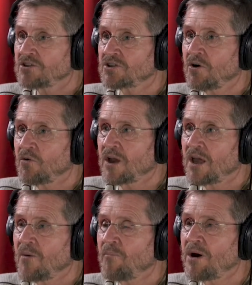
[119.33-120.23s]
So,
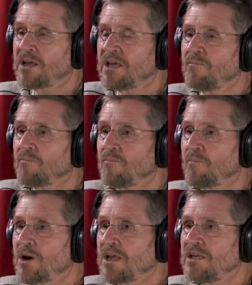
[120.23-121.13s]
but he
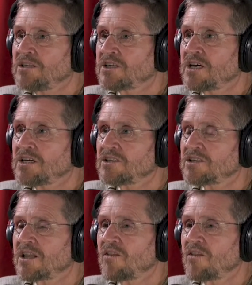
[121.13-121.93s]
but he says